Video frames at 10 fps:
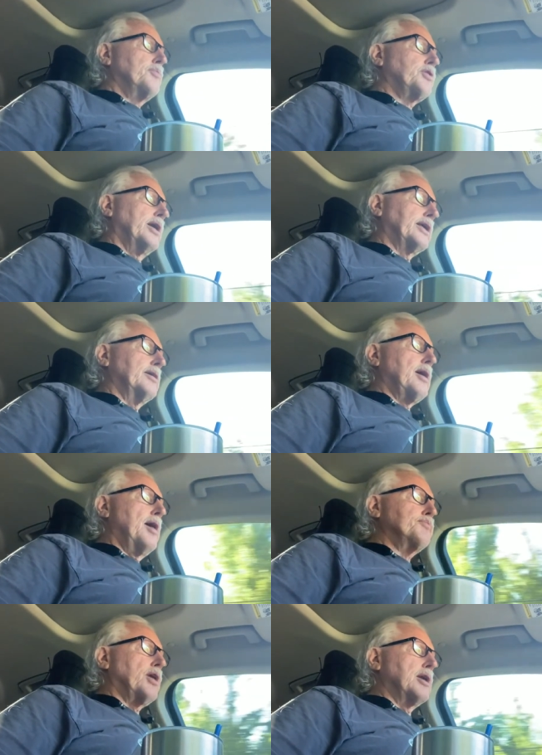I'm trying to get
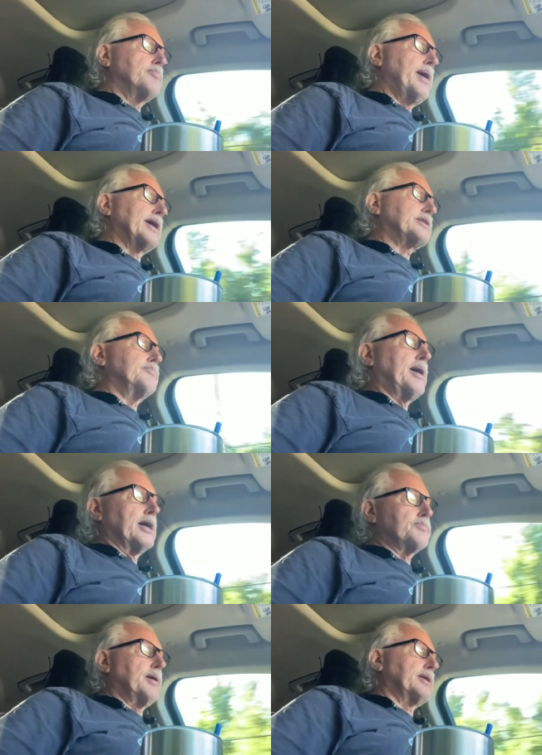I'm trying to
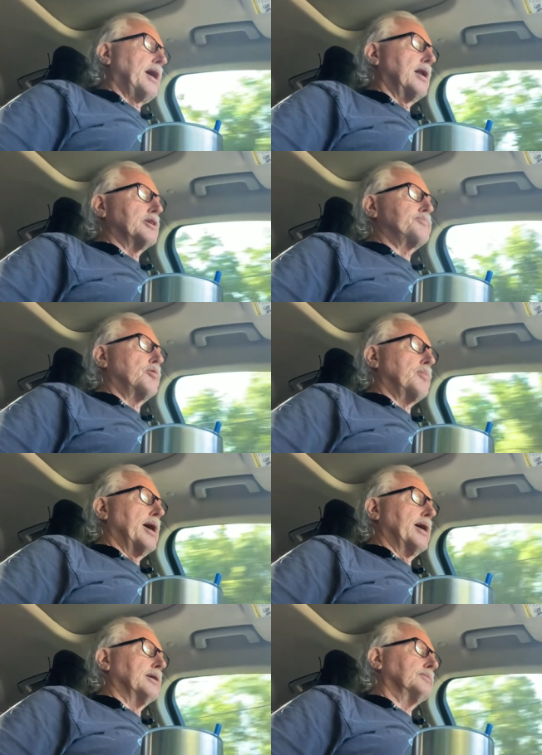maximize my dollars per
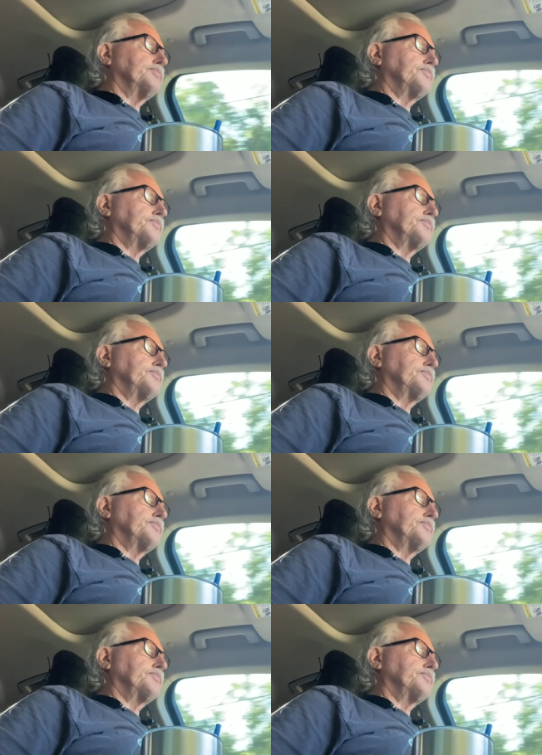mile.